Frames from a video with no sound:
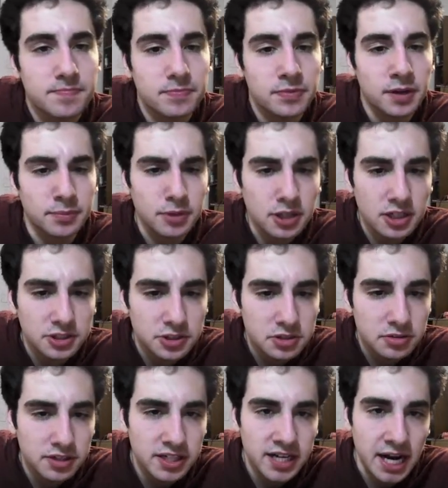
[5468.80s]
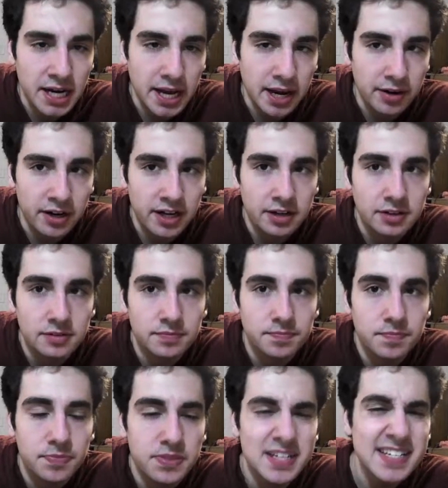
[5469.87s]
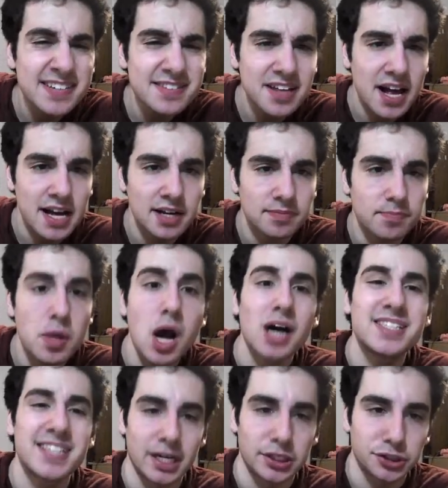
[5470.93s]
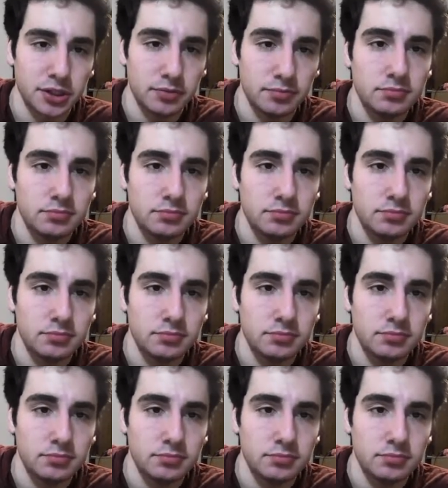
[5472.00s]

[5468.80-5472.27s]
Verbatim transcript: Number 129, area. This is like a section.